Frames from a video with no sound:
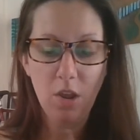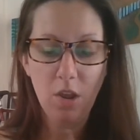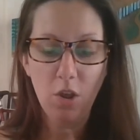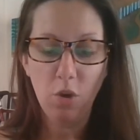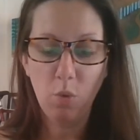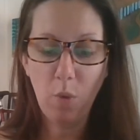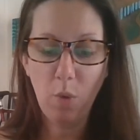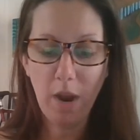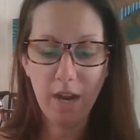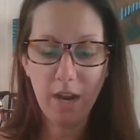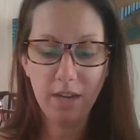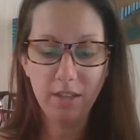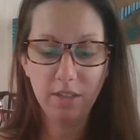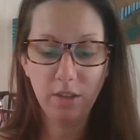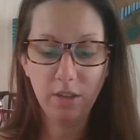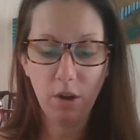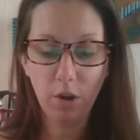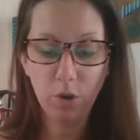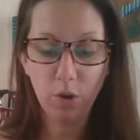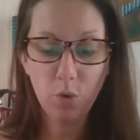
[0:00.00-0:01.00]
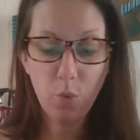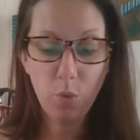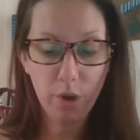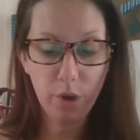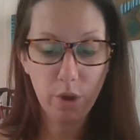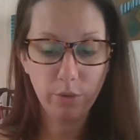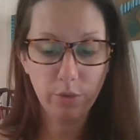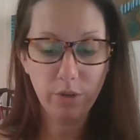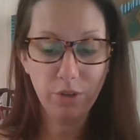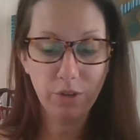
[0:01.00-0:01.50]
Whites are,
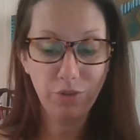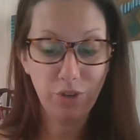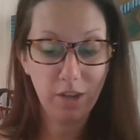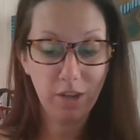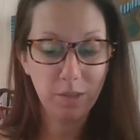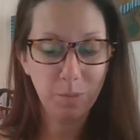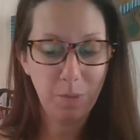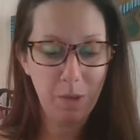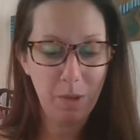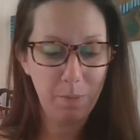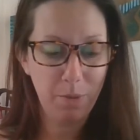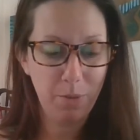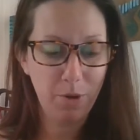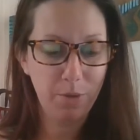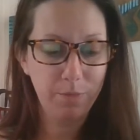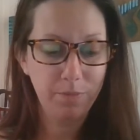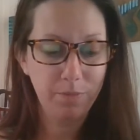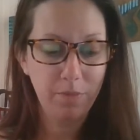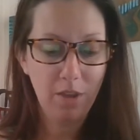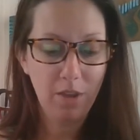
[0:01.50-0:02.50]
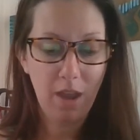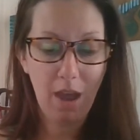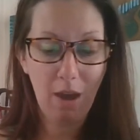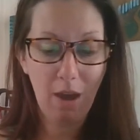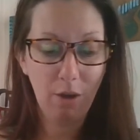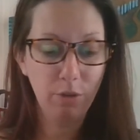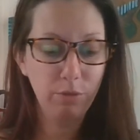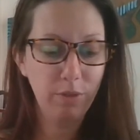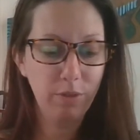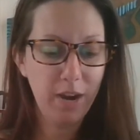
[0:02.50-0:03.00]
quote, just people.
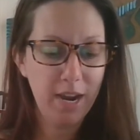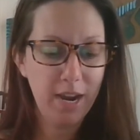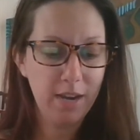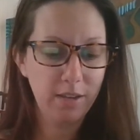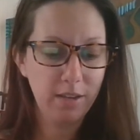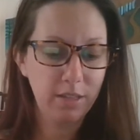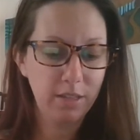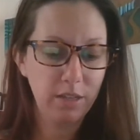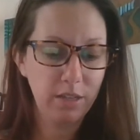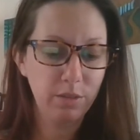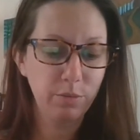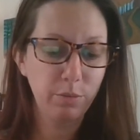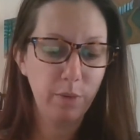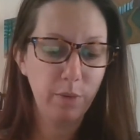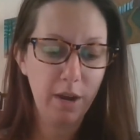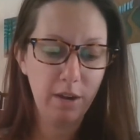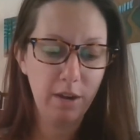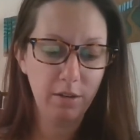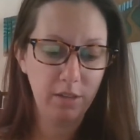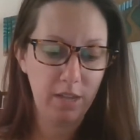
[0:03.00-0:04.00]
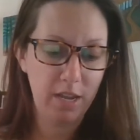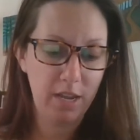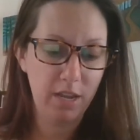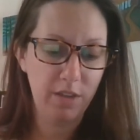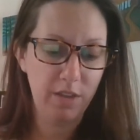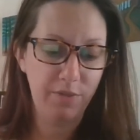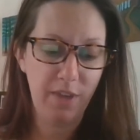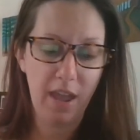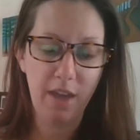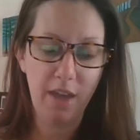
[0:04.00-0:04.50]
Our race is rarely,
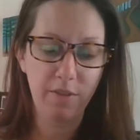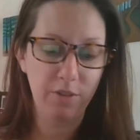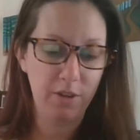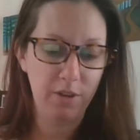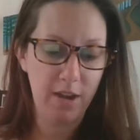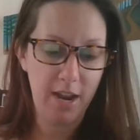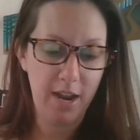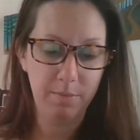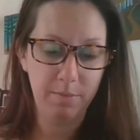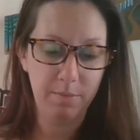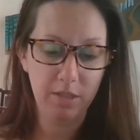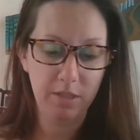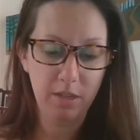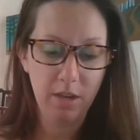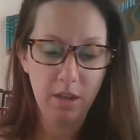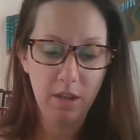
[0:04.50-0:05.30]
if ever, named.